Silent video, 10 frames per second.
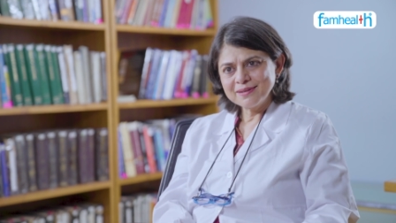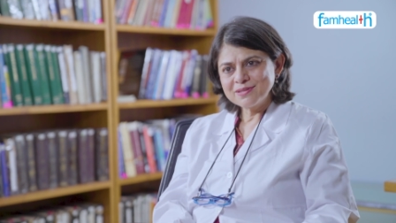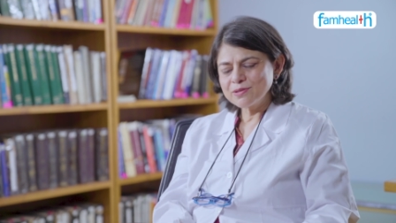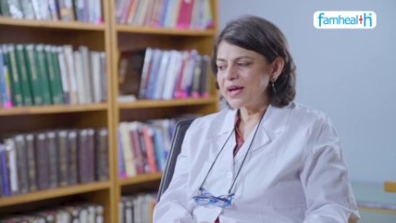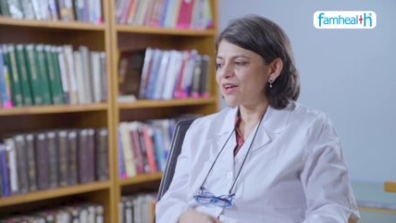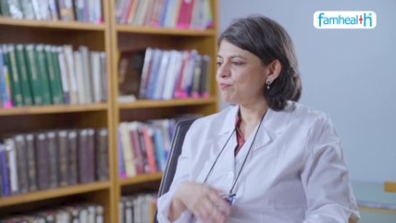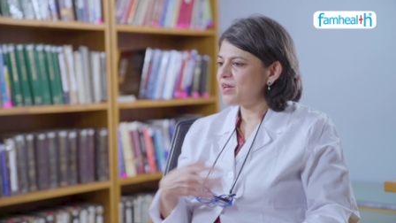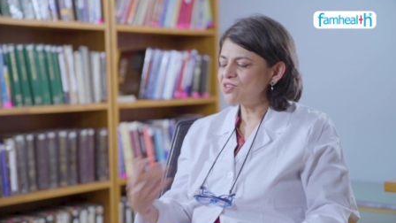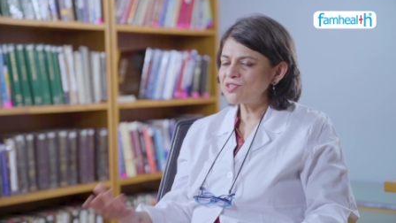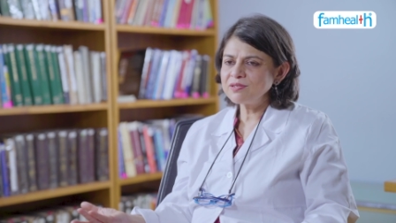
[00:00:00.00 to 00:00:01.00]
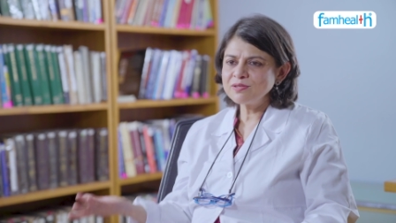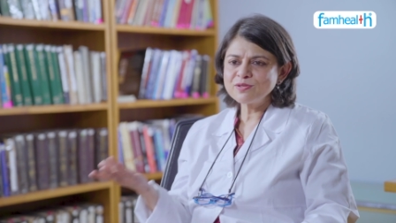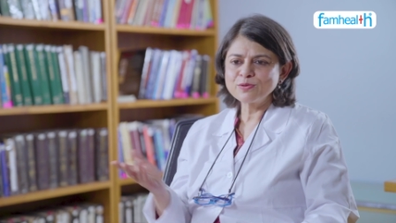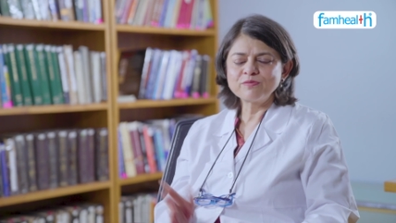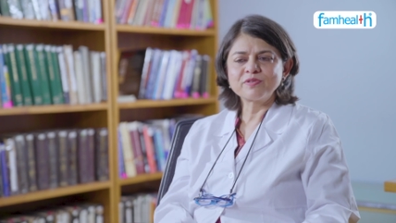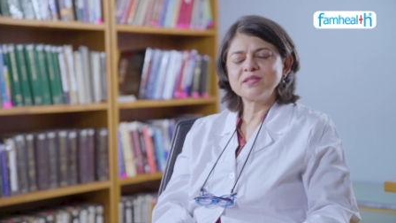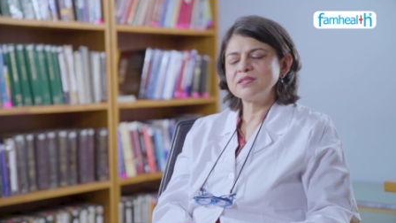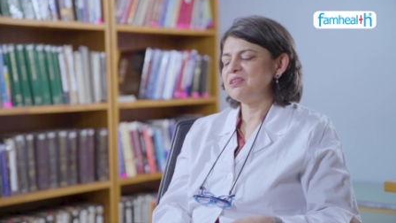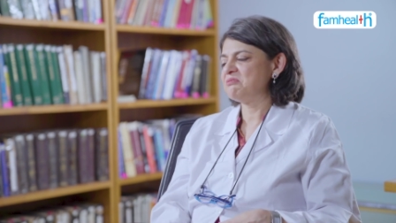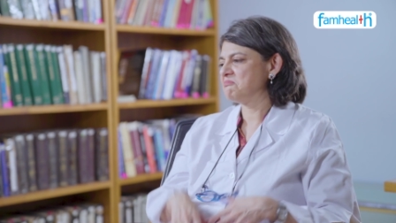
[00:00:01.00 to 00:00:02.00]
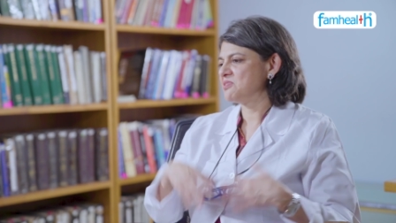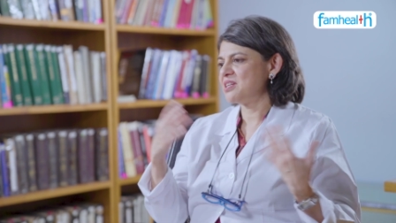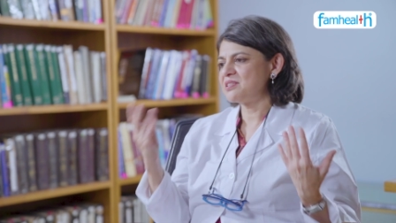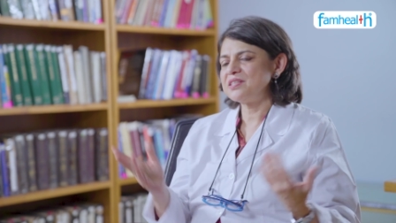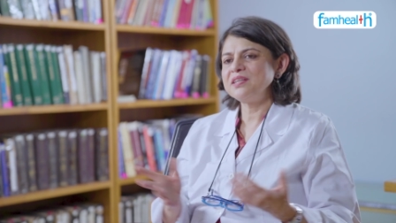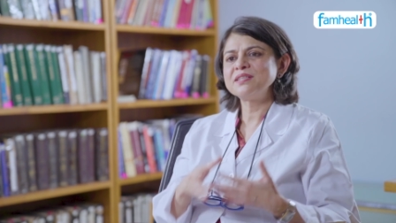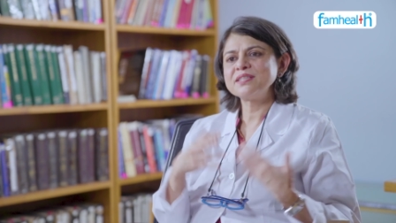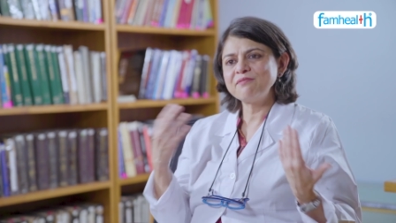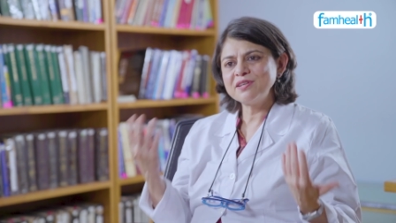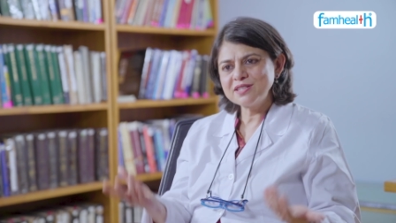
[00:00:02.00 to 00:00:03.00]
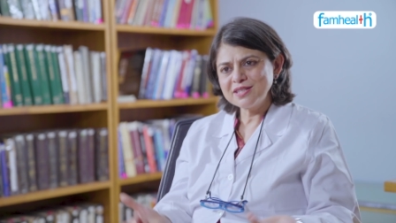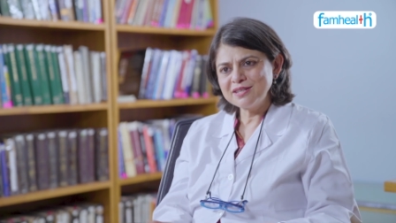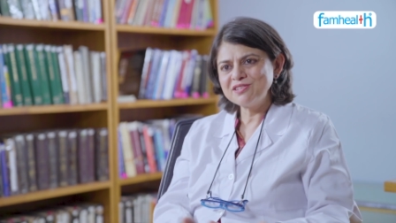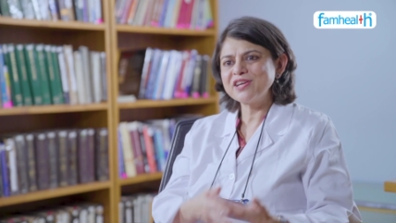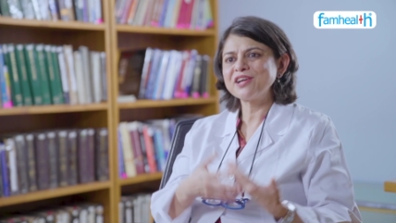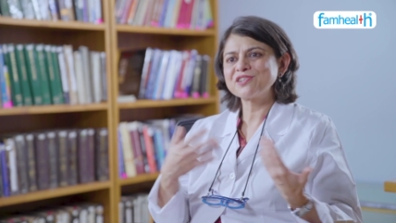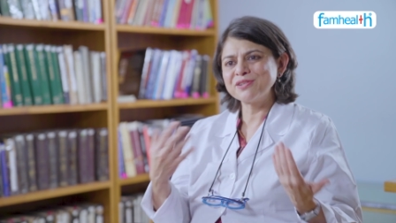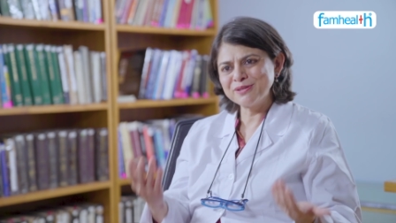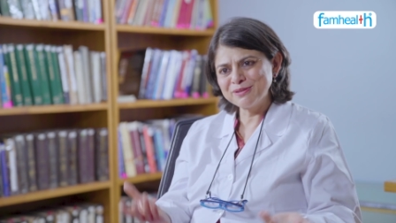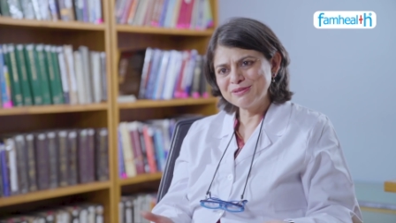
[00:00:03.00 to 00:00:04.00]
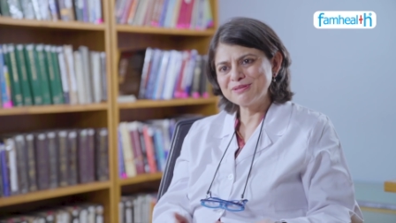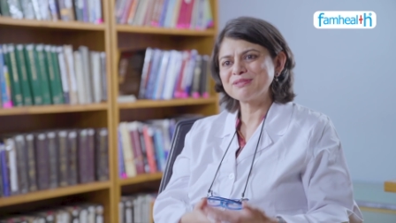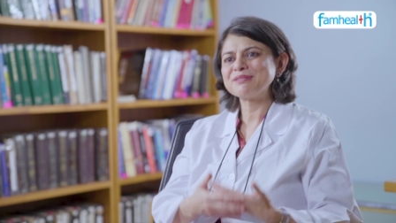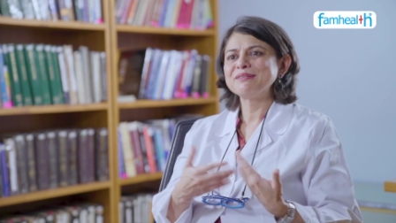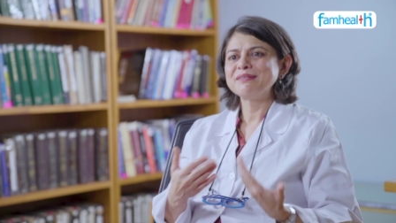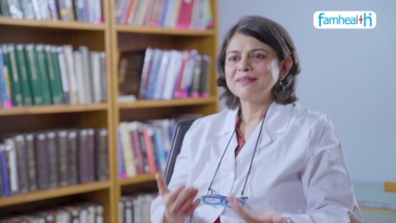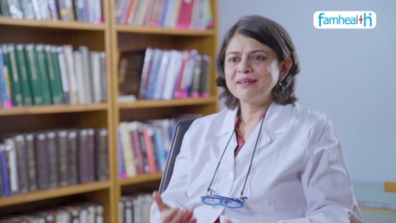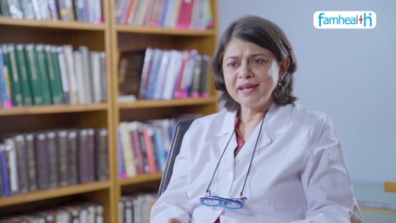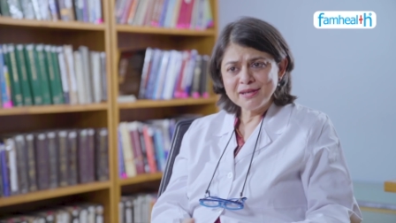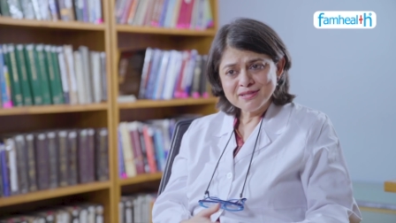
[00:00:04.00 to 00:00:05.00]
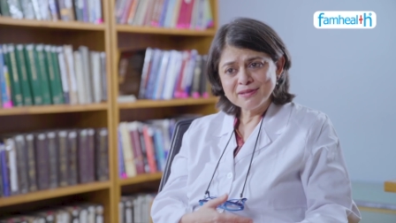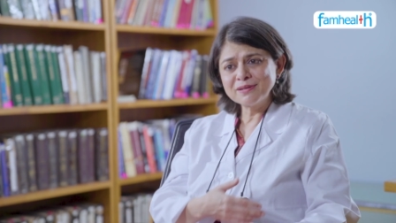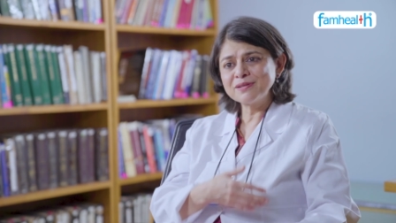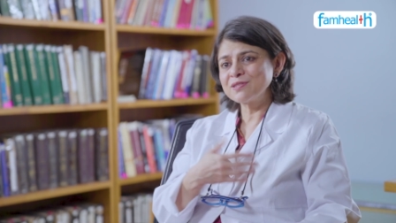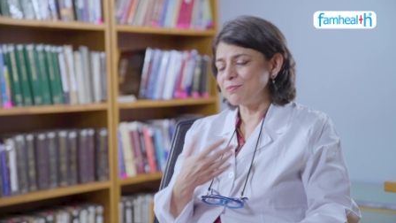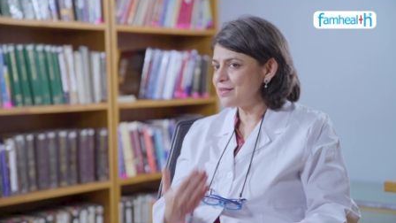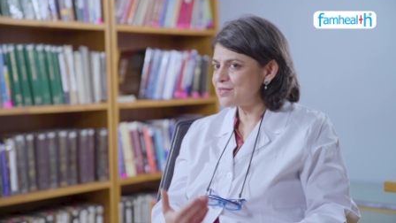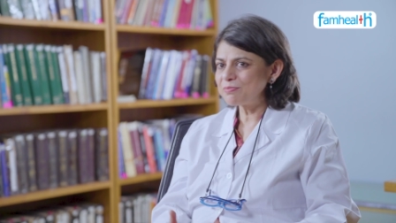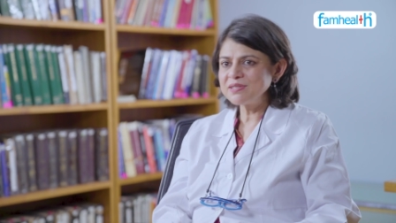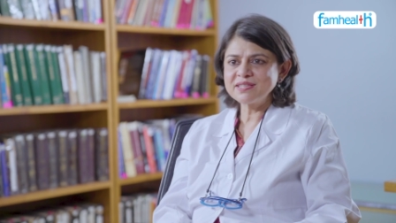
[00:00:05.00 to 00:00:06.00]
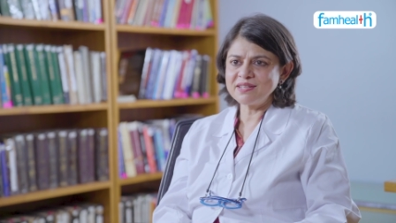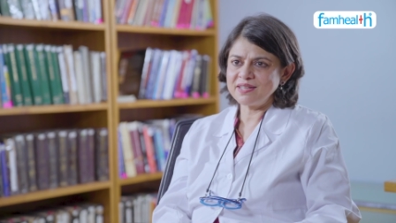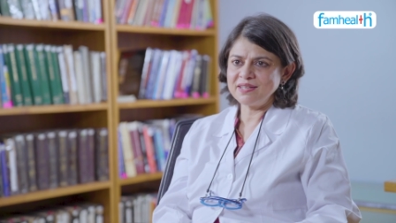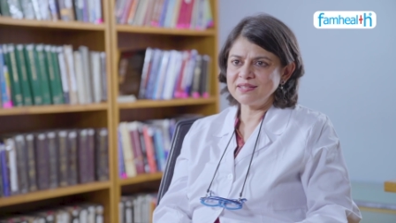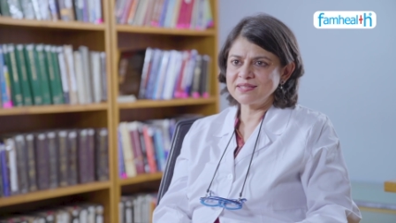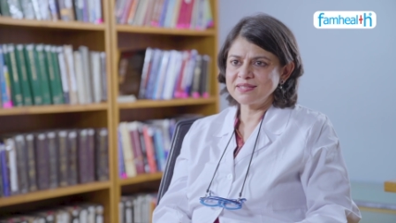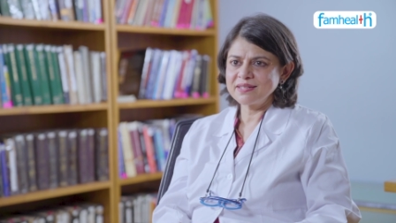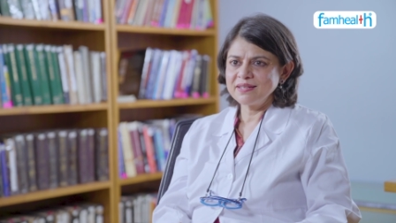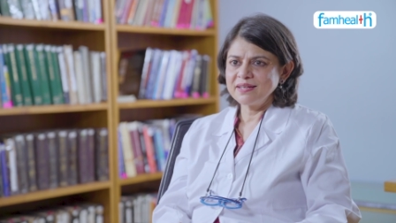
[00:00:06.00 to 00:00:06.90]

So I have patients who've received 60, 70 injections, lasers, multiple sittings.